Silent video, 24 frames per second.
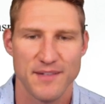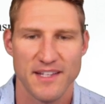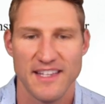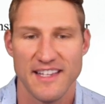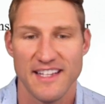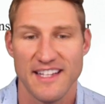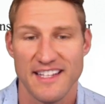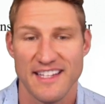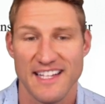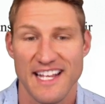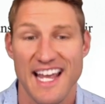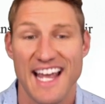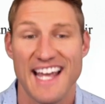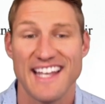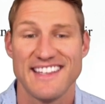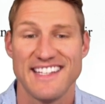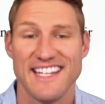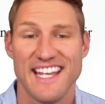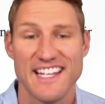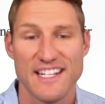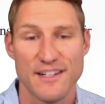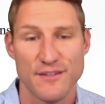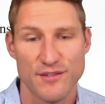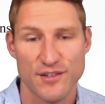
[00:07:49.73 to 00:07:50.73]
and at
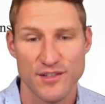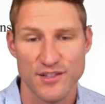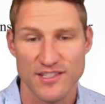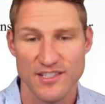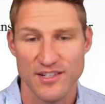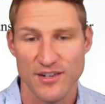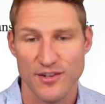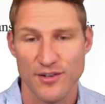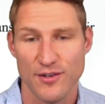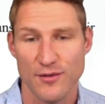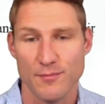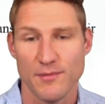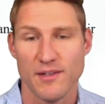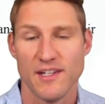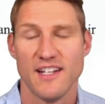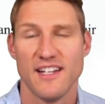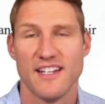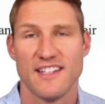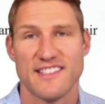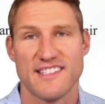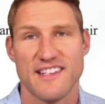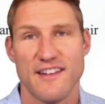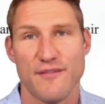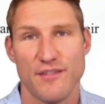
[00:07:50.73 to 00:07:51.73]
the end of the term,
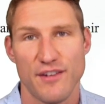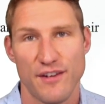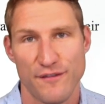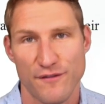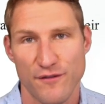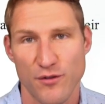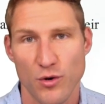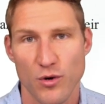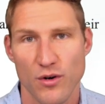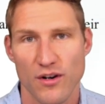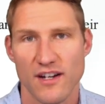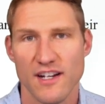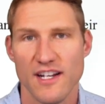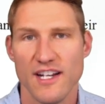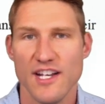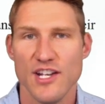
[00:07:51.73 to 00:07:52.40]
a 74.